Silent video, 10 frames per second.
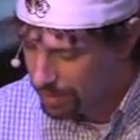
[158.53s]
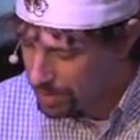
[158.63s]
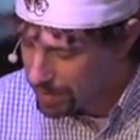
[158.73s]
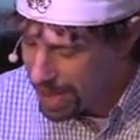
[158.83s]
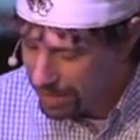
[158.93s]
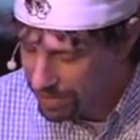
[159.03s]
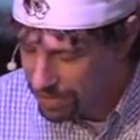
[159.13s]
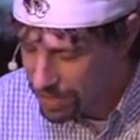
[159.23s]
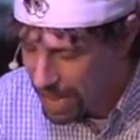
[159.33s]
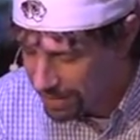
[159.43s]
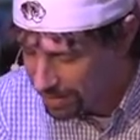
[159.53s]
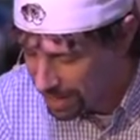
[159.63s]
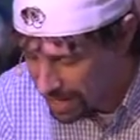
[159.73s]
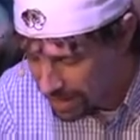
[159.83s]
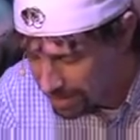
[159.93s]
If the masses are not
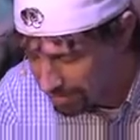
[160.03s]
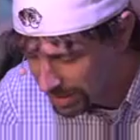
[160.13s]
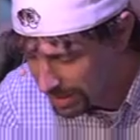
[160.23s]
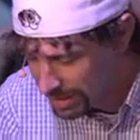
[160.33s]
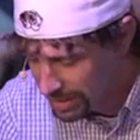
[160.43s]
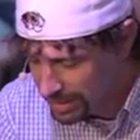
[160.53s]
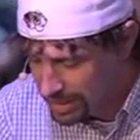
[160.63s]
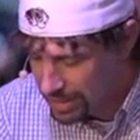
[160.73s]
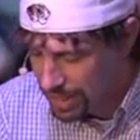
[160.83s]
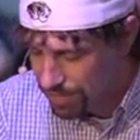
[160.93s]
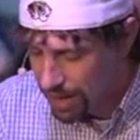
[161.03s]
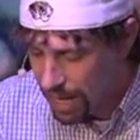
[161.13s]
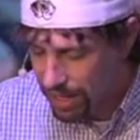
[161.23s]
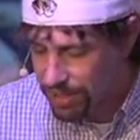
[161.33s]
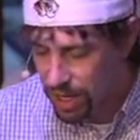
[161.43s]
sated, it
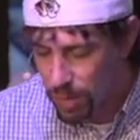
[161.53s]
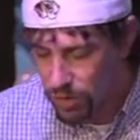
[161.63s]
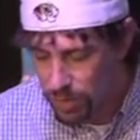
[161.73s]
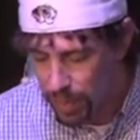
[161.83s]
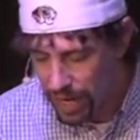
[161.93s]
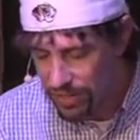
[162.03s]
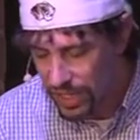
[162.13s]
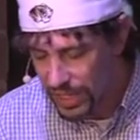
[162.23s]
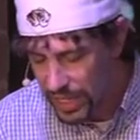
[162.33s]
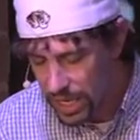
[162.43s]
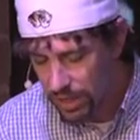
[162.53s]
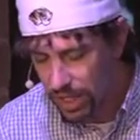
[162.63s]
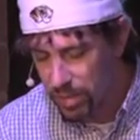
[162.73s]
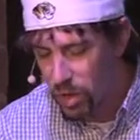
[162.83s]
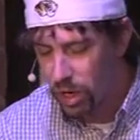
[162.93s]
violates our most basic
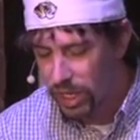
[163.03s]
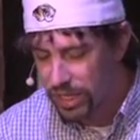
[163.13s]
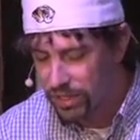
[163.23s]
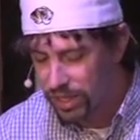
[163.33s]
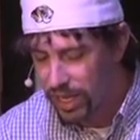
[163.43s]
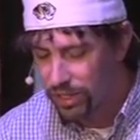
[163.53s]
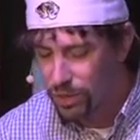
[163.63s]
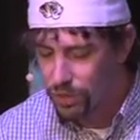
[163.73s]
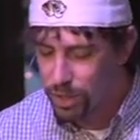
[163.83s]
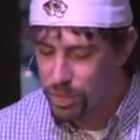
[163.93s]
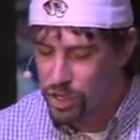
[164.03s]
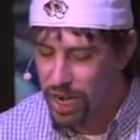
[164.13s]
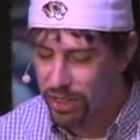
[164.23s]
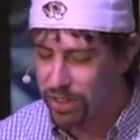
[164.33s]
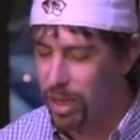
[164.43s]
legal and moral instinct to
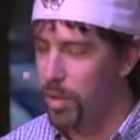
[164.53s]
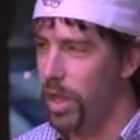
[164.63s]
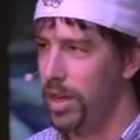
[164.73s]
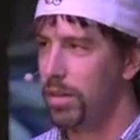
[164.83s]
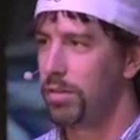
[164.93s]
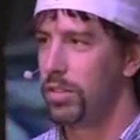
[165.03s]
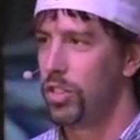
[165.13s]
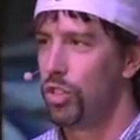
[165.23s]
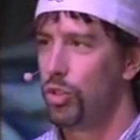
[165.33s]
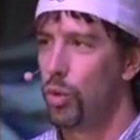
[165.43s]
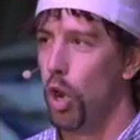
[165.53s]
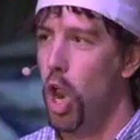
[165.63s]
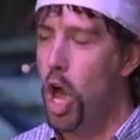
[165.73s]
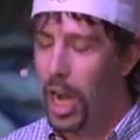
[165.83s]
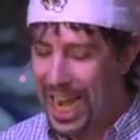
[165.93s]
subject someone to
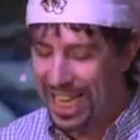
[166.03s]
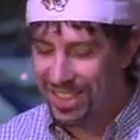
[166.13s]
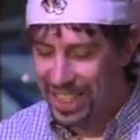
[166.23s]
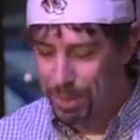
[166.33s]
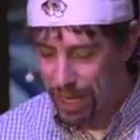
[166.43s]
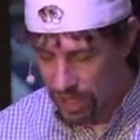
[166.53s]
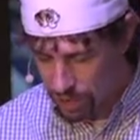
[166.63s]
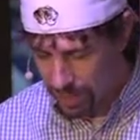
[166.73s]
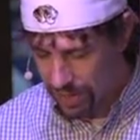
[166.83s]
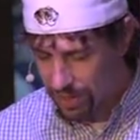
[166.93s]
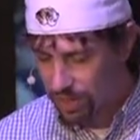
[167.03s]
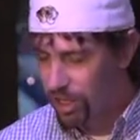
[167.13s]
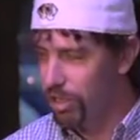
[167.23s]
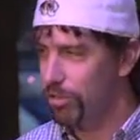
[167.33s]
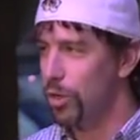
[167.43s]
long-lasting punishment
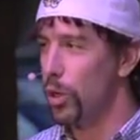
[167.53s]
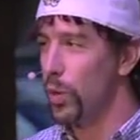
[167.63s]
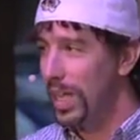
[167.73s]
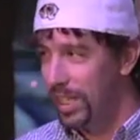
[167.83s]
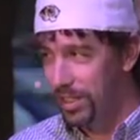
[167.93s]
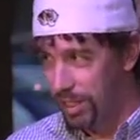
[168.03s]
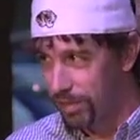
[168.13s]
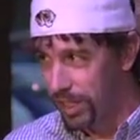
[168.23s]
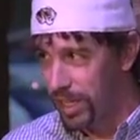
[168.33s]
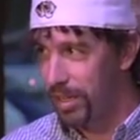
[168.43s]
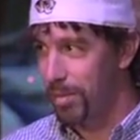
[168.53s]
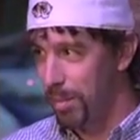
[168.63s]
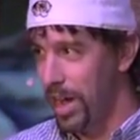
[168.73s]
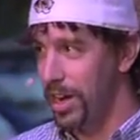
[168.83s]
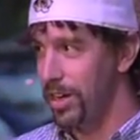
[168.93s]
for relatively
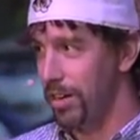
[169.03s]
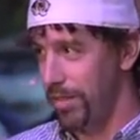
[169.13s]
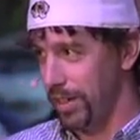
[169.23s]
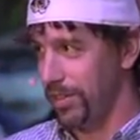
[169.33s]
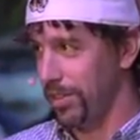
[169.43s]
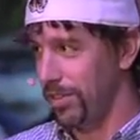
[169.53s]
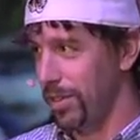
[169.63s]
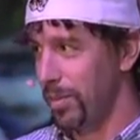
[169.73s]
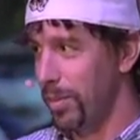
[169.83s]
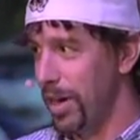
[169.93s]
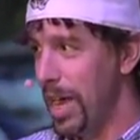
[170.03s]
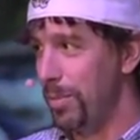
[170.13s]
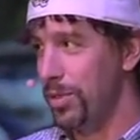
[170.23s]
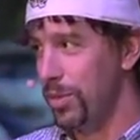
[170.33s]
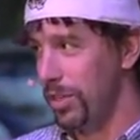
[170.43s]
minor offenses.
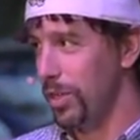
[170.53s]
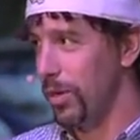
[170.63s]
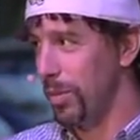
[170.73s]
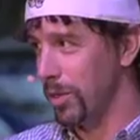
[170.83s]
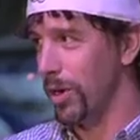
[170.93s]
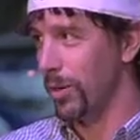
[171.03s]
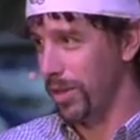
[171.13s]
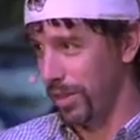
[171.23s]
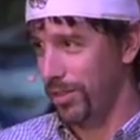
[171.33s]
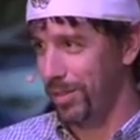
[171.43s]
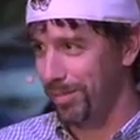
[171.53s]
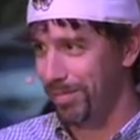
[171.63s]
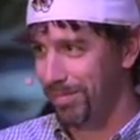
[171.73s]
Perhaps you see where I'm going with this.